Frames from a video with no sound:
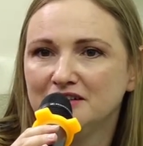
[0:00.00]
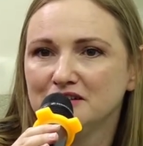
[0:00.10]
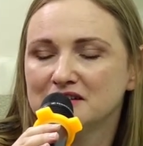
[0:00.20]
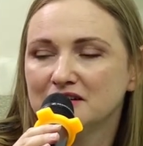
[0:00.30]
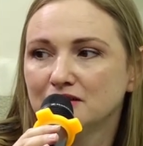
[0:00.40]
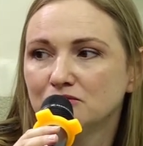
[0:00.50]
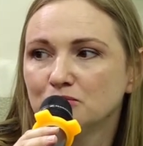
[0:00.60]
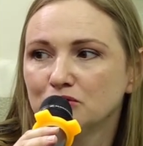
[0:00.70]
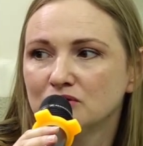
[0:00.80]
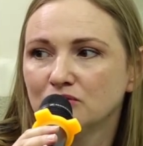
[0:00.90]
and
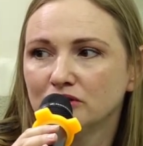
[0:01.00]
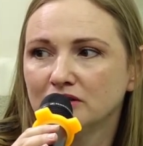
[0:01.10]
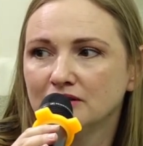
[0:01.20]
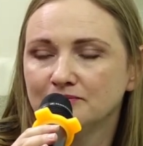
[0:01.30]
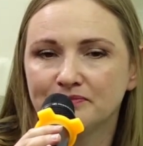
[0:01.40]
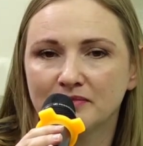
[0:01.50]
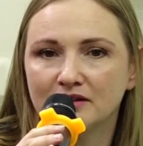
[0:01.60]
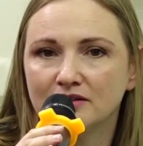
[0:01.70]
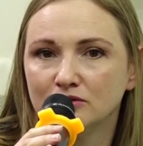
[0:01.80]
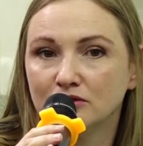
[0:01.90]
uh, the issue of
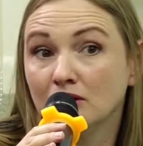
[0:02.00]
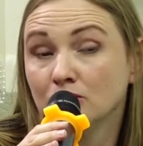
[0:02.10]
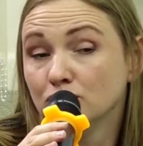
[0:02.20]
Dri uh,